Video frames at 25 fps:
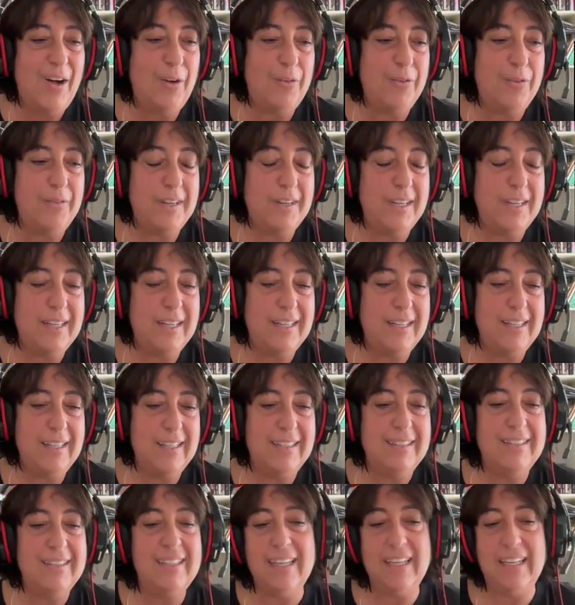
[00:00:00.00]
of
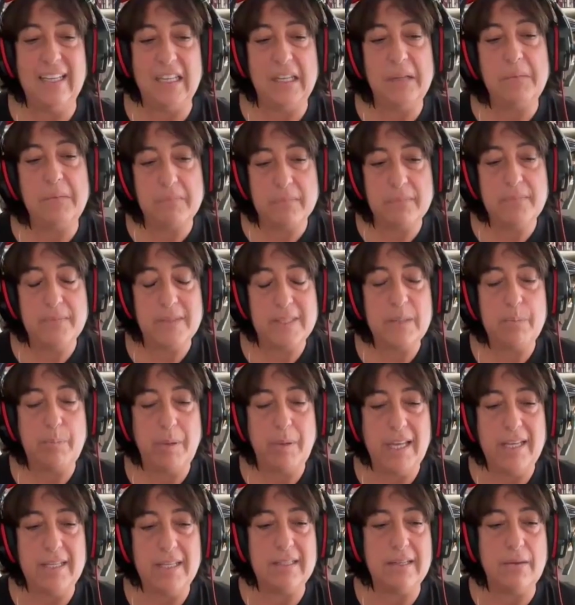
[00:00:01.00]
the
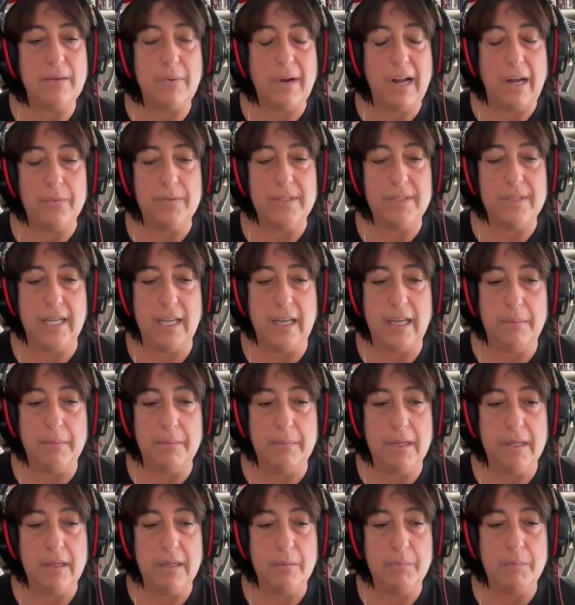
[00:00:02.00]
space around
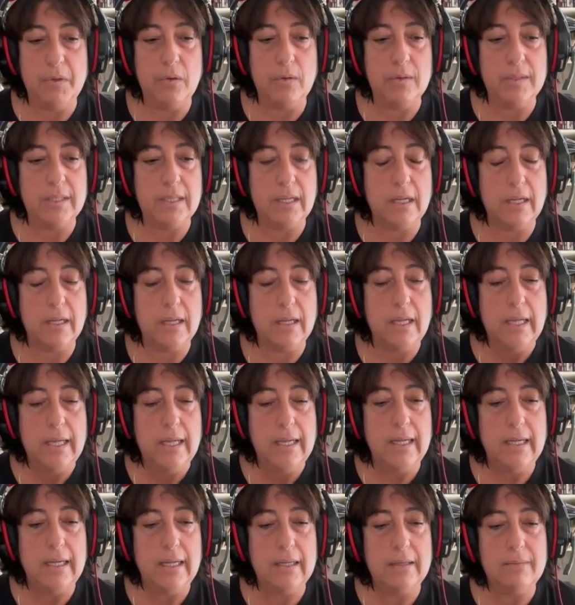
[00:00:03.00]
them, because
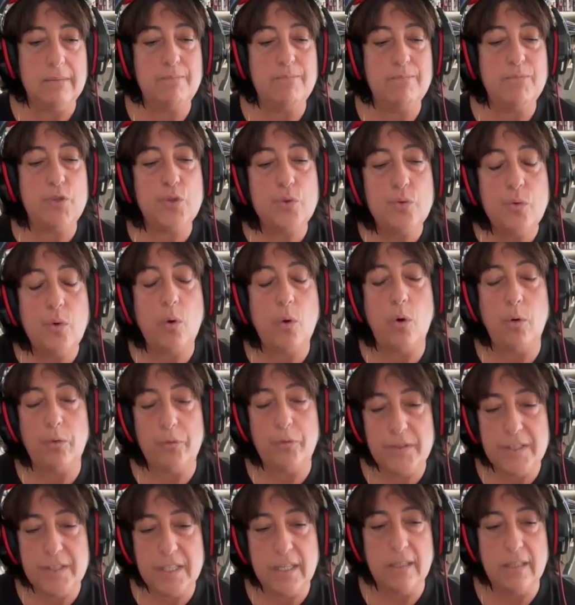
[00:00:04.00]
too
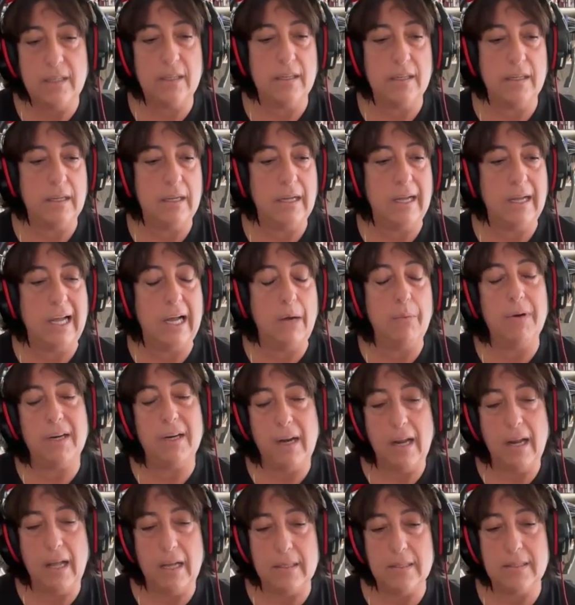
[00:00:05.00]
often our
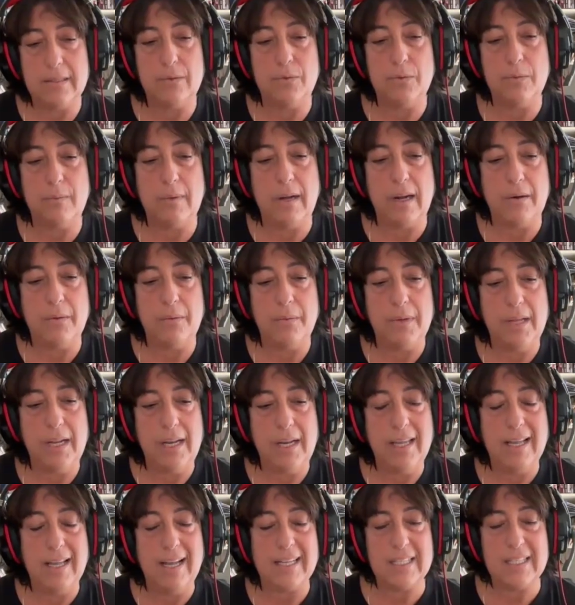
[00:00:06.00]
classroom are
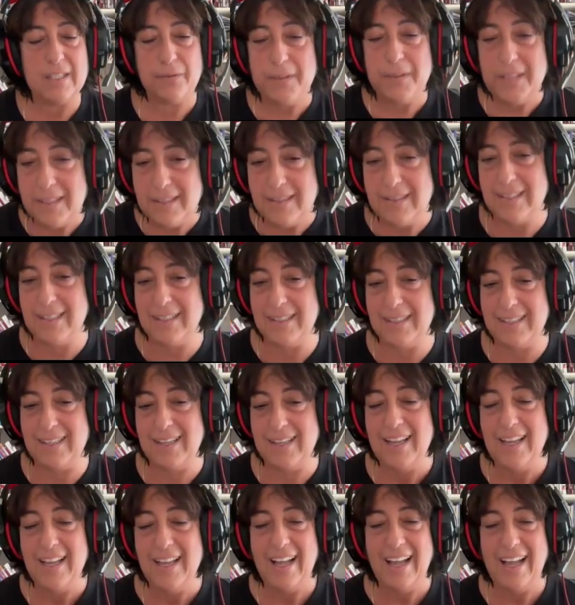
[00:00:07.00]
really asphytic.